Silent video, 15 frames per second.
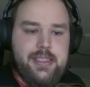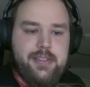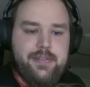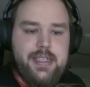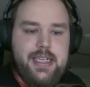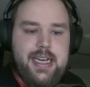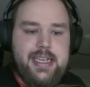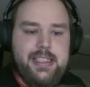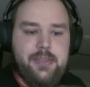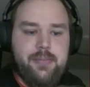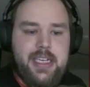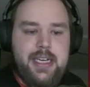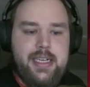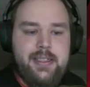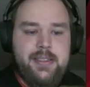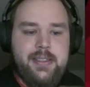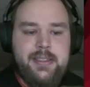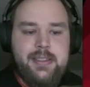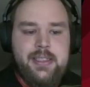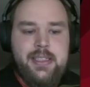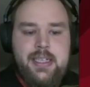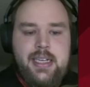ISBN
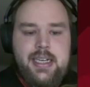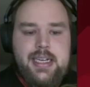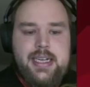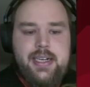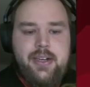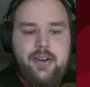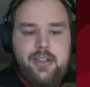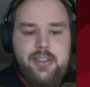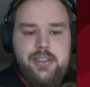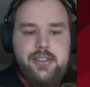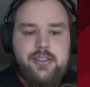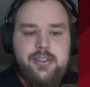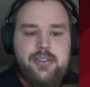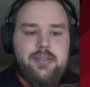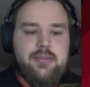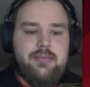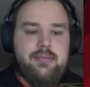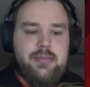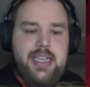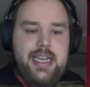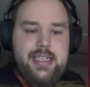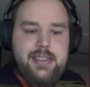and also
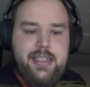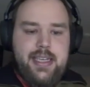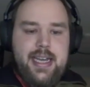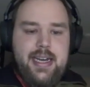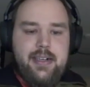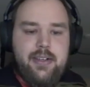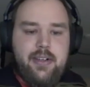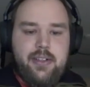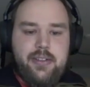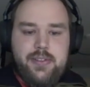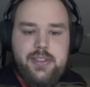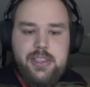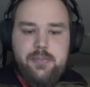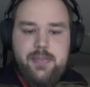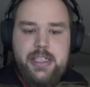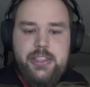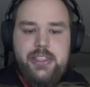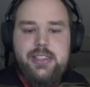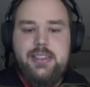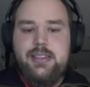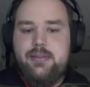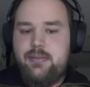takes care of
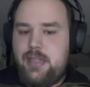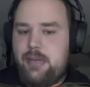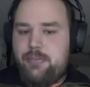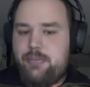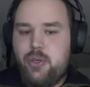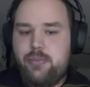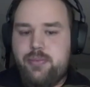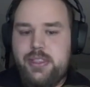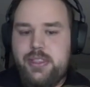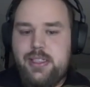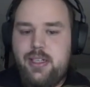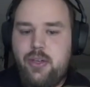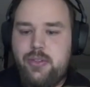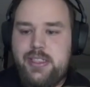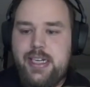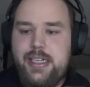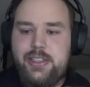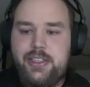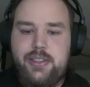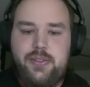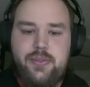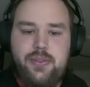dispatching appropriate load
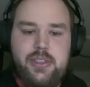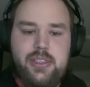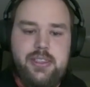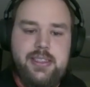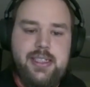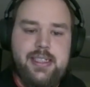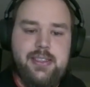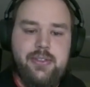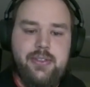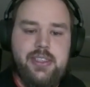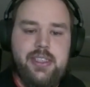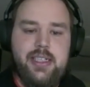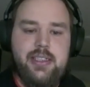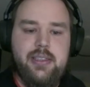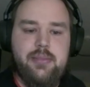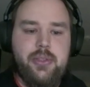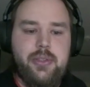actions for this associated book.